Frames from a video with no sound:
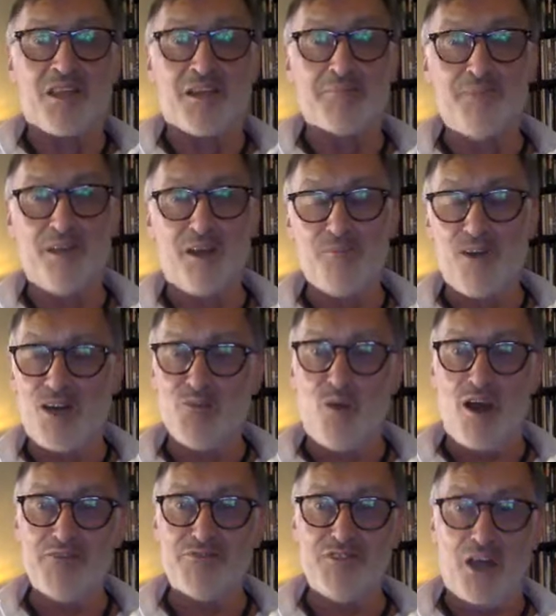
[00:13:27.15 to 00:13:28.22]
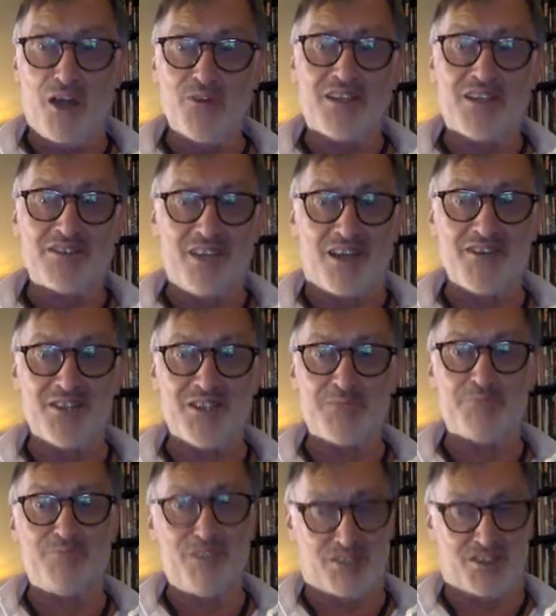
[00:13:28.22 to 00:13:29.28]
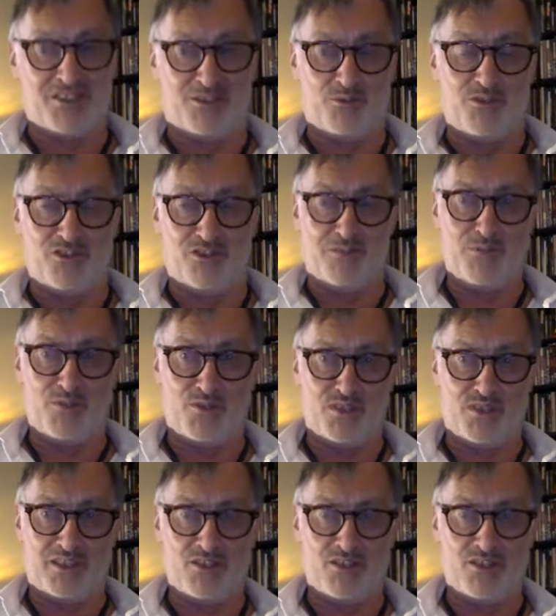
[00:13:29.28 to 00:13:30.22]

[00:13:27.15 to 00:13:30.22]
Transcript: But my wife Lola does listen to a lot of music,